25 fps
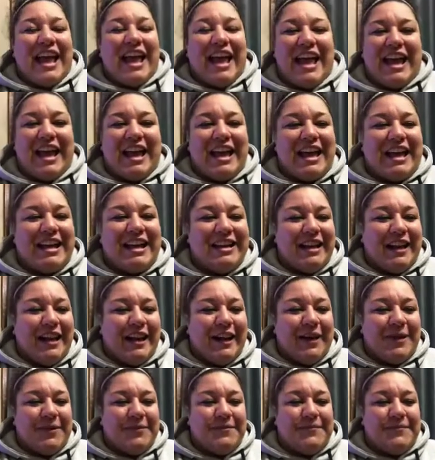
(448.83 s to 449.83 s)
And
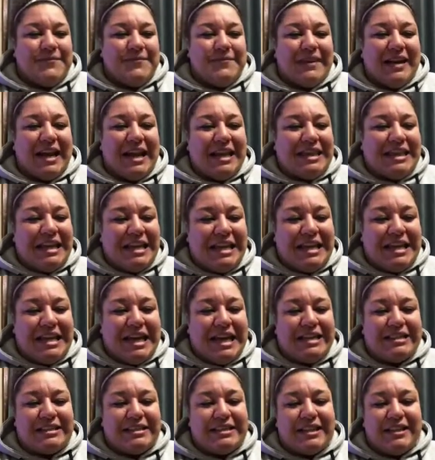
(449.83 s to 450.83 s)
I think
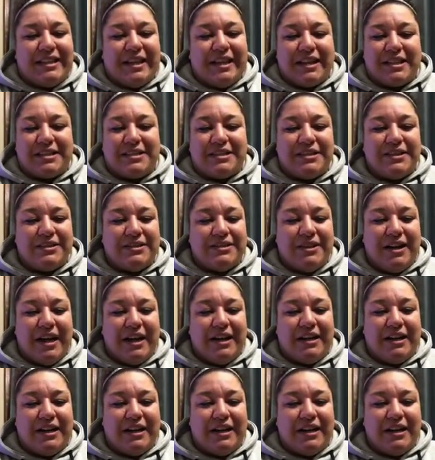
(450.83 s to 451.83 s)
I did a
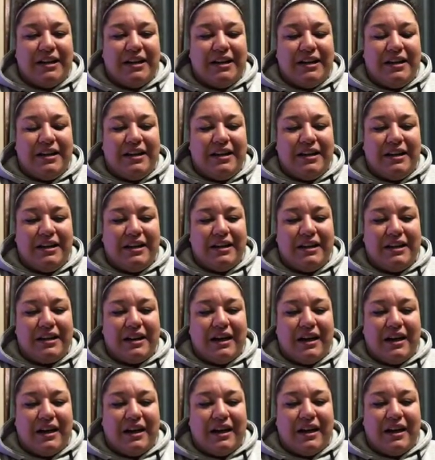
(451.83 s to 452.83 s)
200
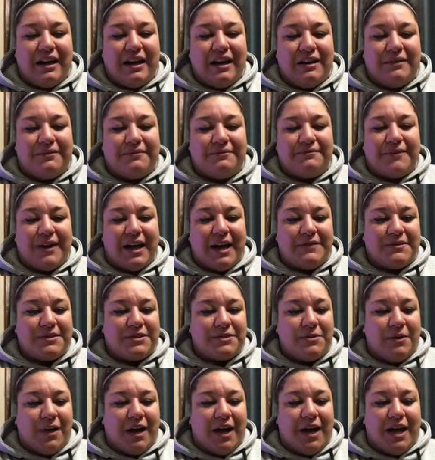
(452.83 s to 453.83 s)
5
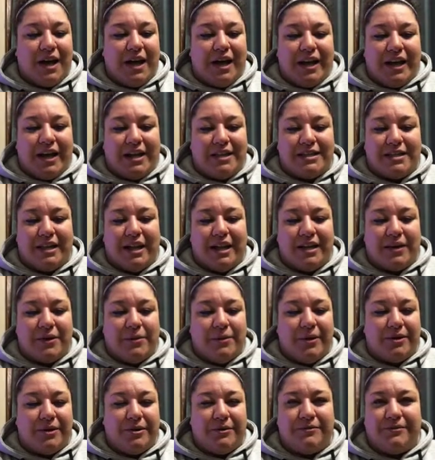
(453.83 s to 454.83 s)
squat. I did a
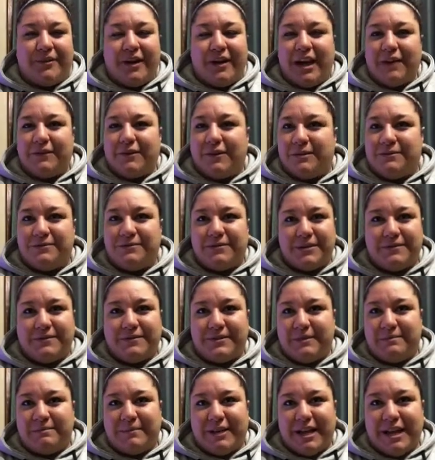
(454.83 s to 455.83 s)
105 or
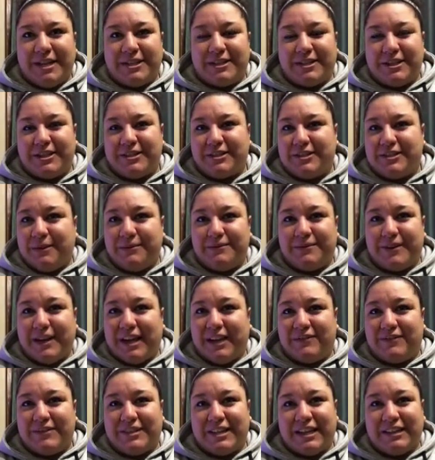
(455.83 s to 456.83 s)
115 bench and a
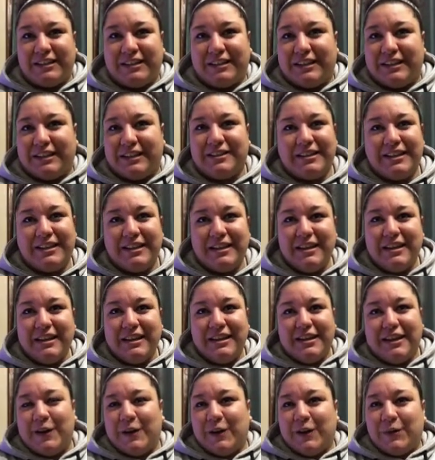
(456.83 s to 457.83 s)
205 deadlift.
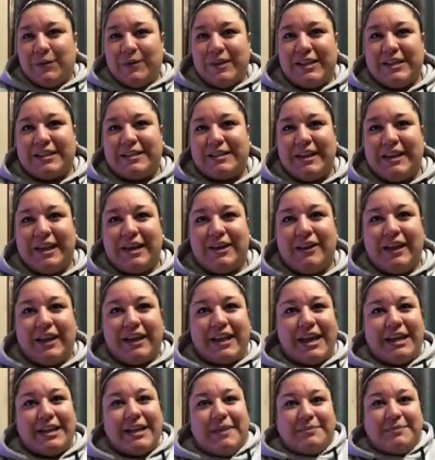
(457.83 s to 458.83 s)
Weeks later,
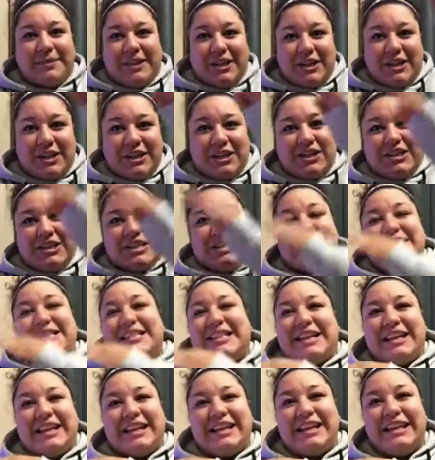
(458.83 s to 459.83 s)
I kept
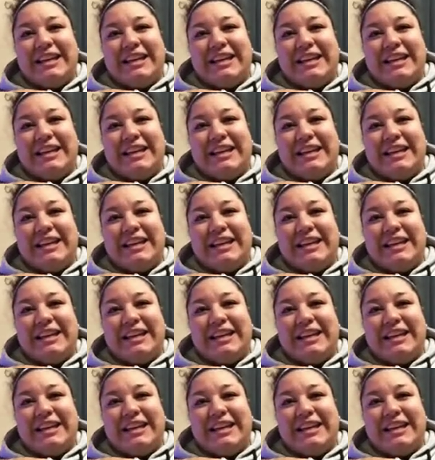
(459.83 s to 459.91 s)
increasing.